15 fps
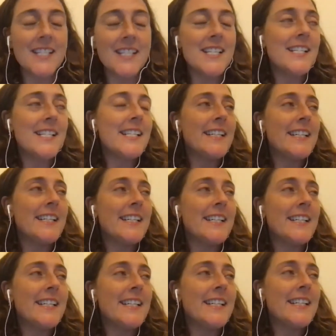
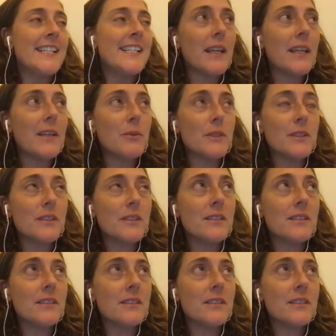Um, and it was,
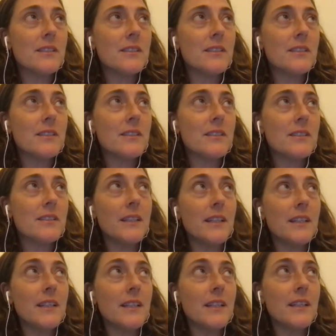I, it was like,
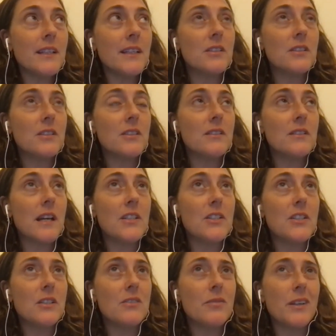just, I just
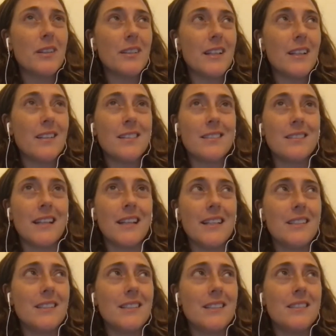felt like less
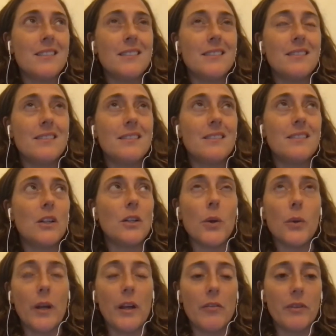alone. I
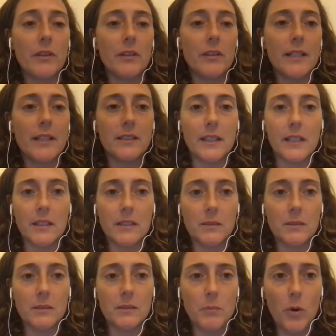felt less like this
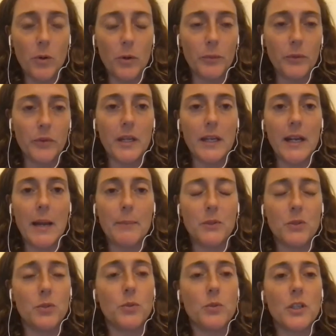horrible thing had happened to
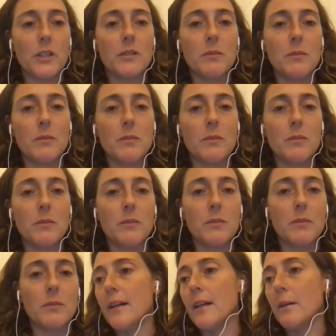just me.
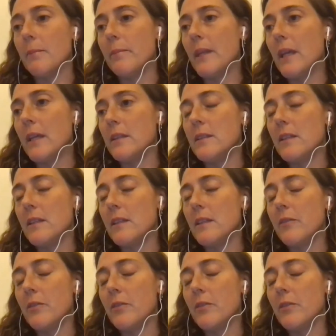Um, and Stephanie was
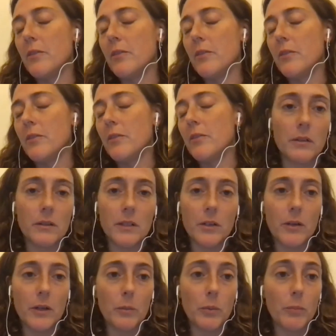talking about her
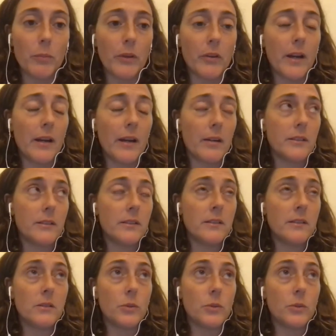incredible brother, Harris,
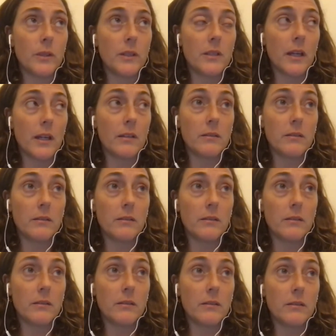who had died several
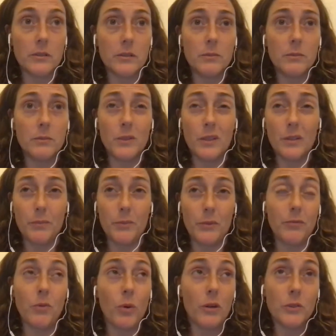years before,
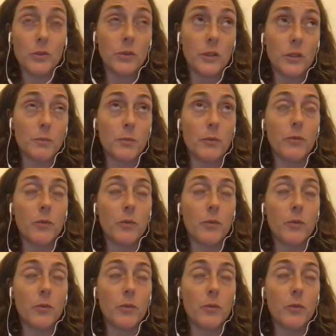two years before.